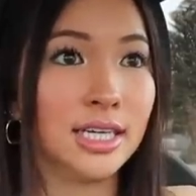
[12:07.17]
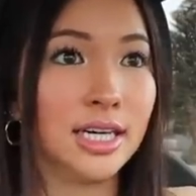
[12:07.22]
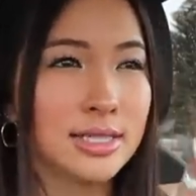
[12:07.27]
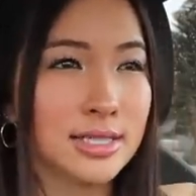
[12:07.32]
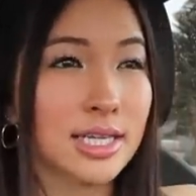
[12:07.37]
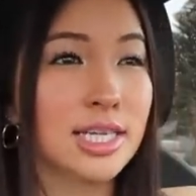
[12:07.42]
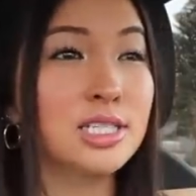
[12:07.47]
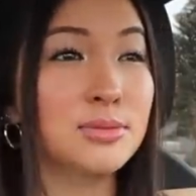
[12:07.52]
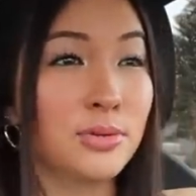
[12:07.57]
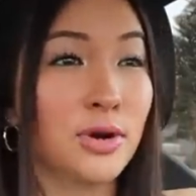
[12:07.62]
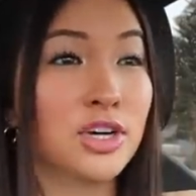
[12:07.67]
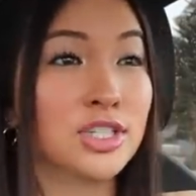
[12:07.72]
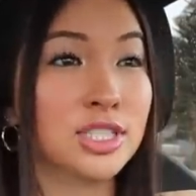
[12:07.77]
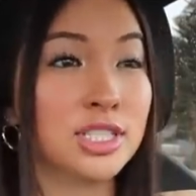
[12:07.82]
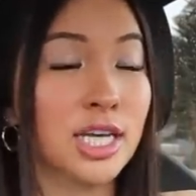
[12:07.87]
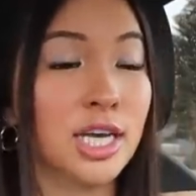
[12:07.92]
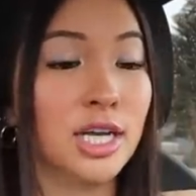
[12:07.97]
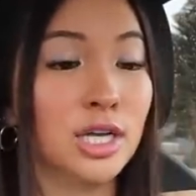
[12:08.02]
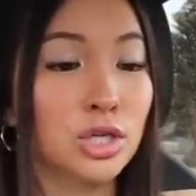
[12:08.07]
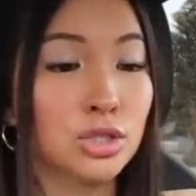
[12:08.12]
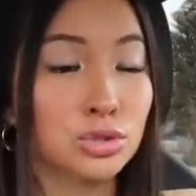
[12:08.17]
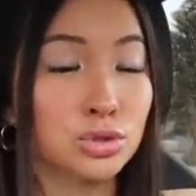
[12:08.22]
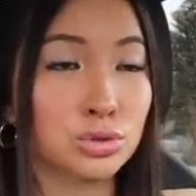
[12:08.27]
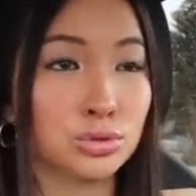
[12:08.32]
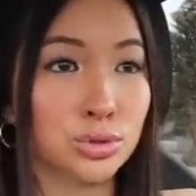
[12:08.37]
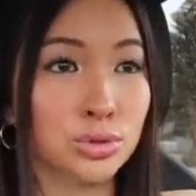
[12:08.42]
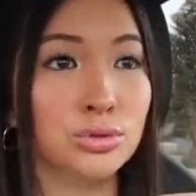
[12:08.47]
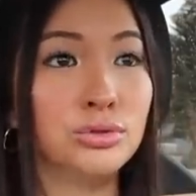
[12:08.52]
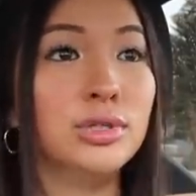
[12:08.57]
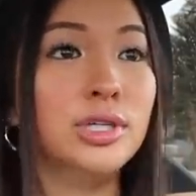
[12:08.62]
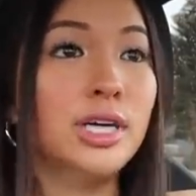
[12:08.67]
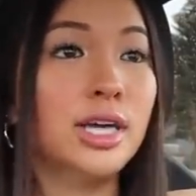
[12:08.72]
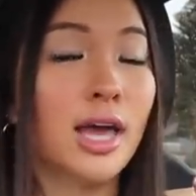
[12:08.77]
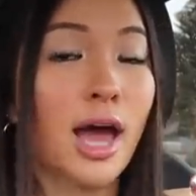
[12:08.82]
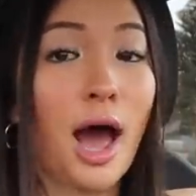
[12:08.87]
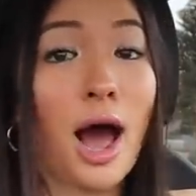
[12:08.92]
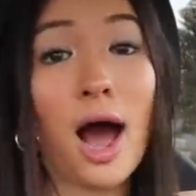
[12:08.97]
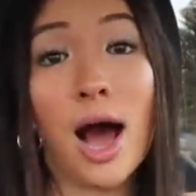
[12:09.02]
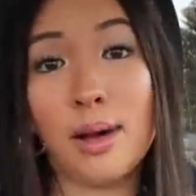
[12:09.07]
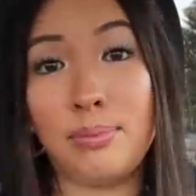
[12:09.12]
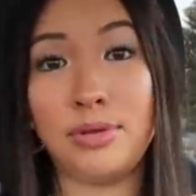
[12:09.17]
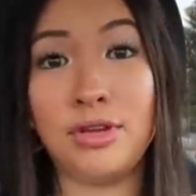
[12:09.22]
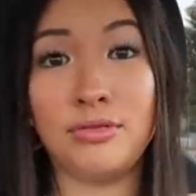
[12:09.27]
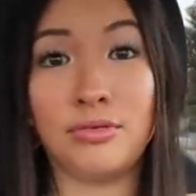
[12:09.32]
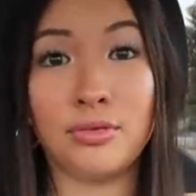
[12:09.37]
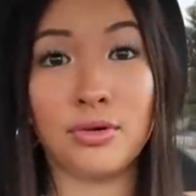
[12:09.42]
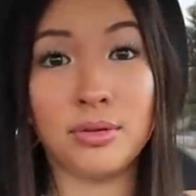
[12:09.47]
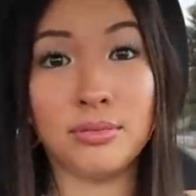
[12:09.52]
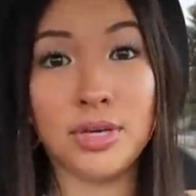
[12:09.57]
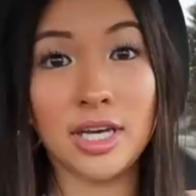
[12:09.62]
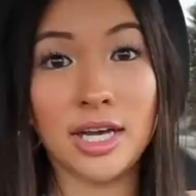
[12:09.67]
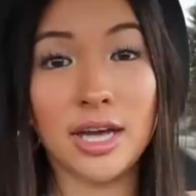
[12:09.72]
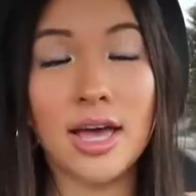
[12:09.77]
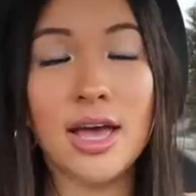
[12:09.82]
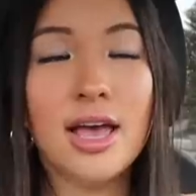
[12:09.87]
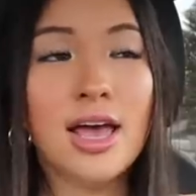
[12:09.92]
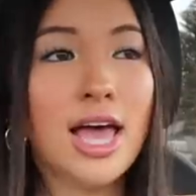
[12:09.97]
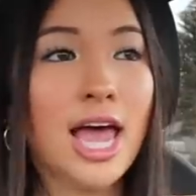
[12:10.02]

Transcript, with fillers: is this person truly happy for me?